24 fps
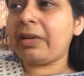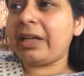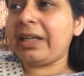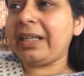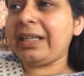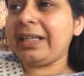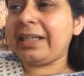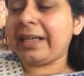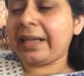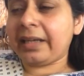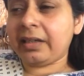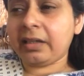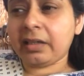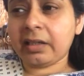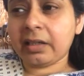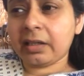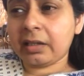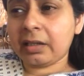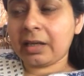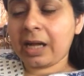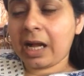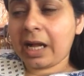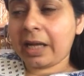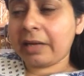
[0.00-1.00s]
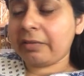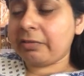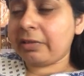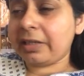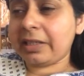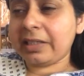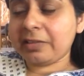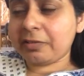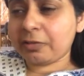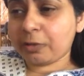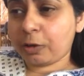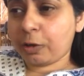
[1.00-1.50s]
very tender guy,
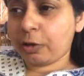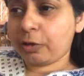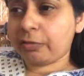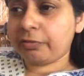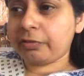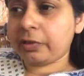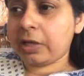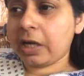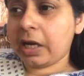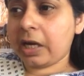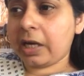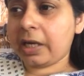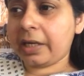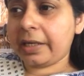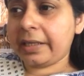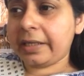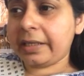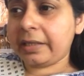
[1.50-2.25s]
very soft guy,